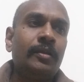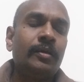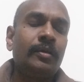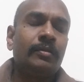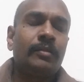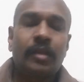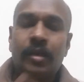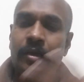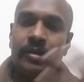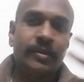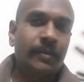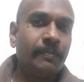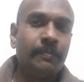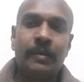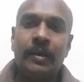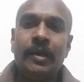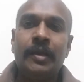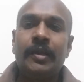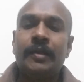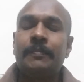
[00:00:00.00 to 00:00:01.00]
there are some
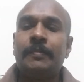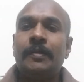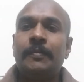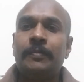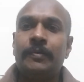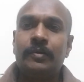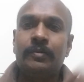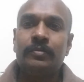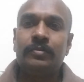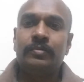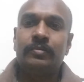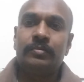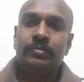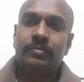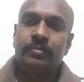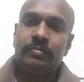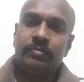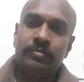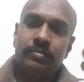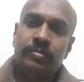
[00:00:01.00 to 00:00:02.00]
brilliant people
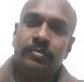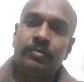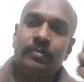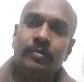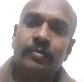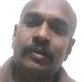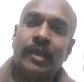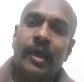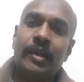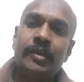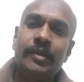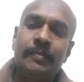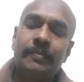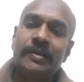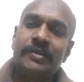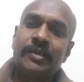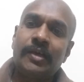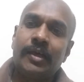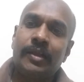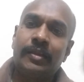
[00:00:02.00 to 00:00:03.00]
who tali
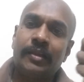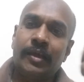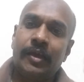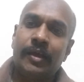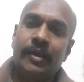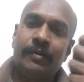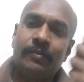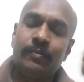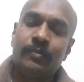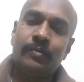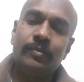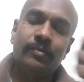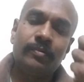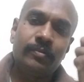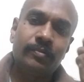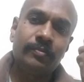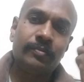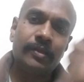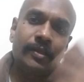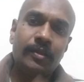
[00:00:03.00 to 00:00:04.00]
bajate hain
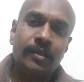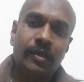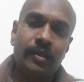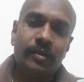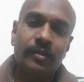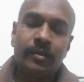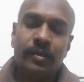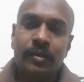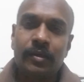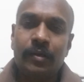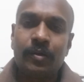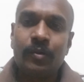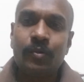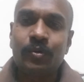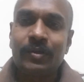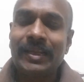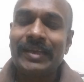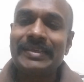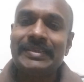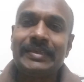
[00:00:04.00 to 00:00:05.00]
wo in the
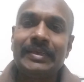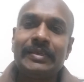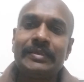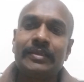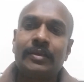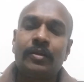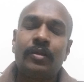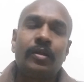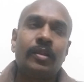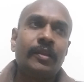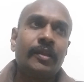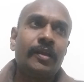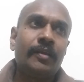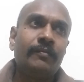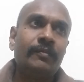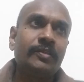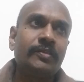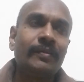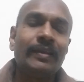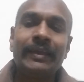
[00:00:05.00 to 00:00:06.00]
utensils and all that,
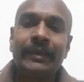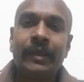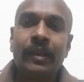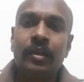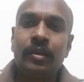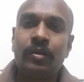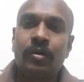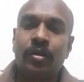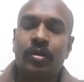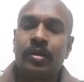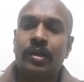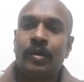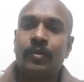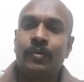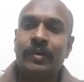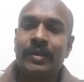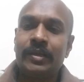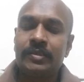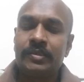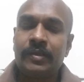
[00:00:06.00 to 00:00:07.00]
which will kill
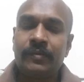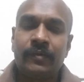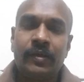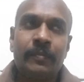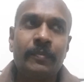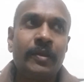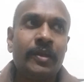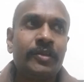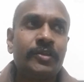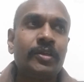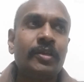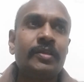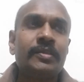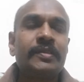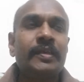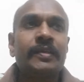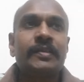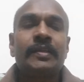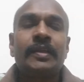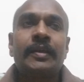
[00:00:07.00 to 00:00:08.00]
coronavirus, the vibrations,
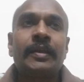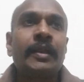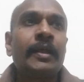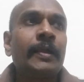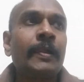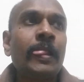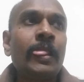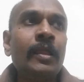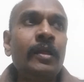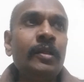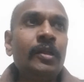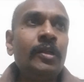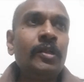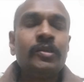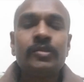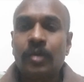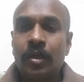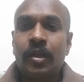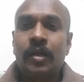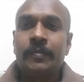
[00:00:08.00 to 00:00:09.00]
etc.
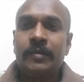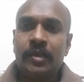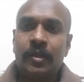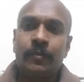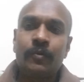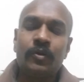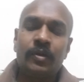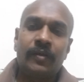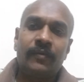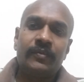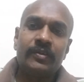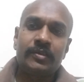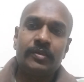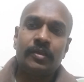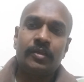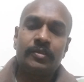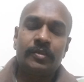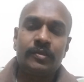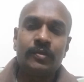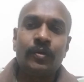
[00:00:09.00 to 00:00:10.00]
So enormous amount of
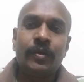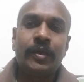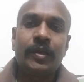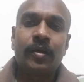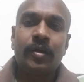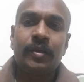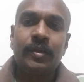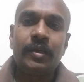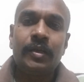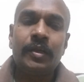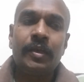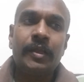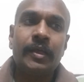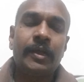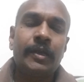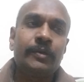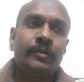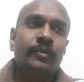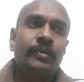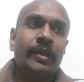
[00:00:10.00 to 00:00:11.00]
research is going on in
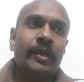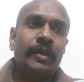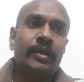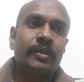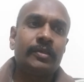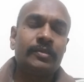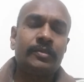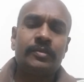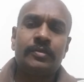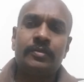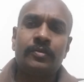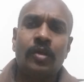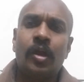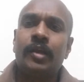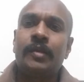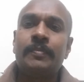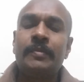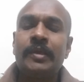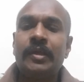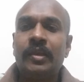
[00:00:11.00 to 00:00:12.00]
India to take us
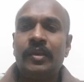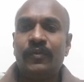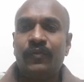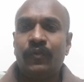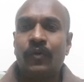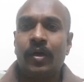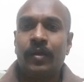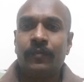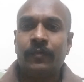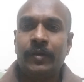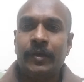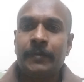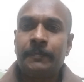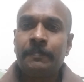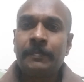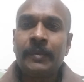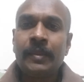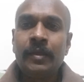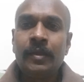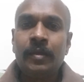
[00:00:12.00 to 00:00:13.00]
not merely forward,
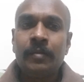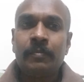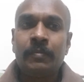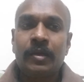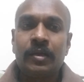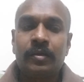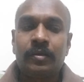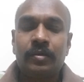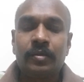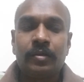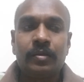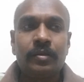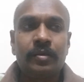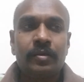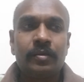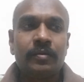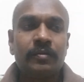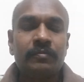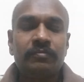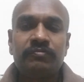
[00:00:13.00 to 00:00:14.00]
but
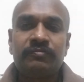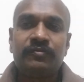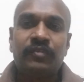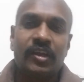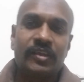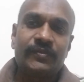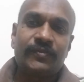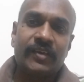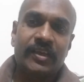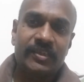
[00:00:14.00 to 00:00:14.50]
fast